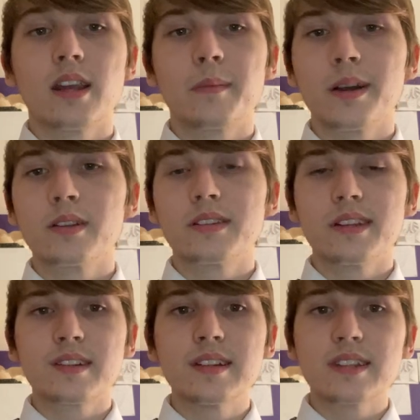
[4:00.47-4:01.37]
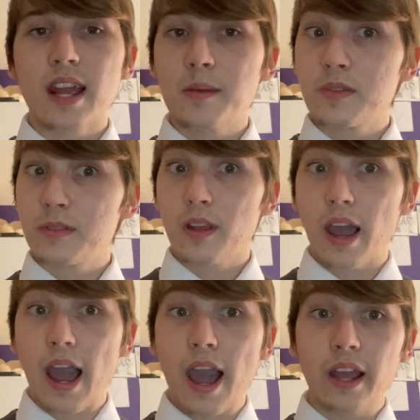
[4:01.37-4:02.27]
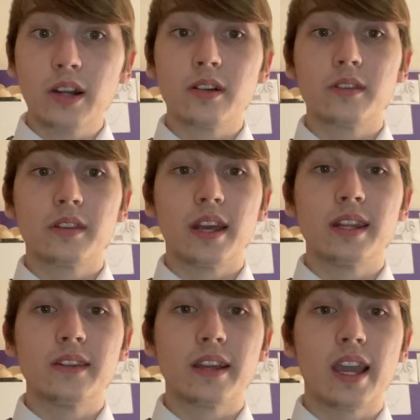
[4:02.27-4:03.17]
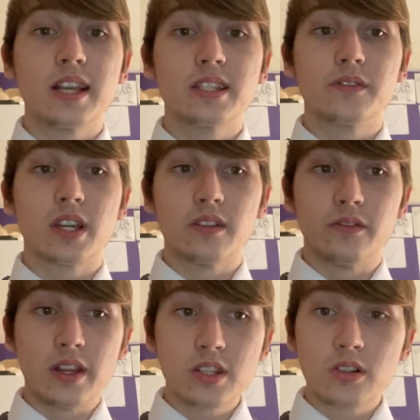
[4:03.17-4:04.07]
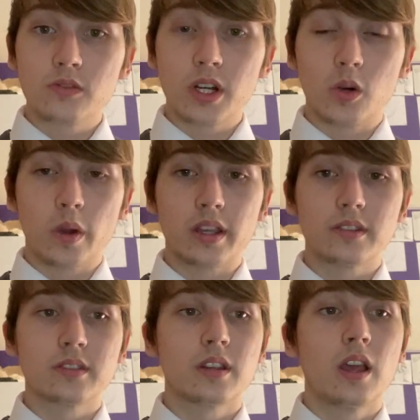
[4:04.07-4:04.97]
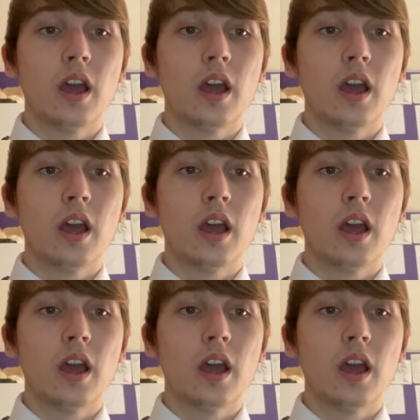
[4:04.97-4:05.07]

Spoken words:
about 60 times higher than in the case of conventional railways.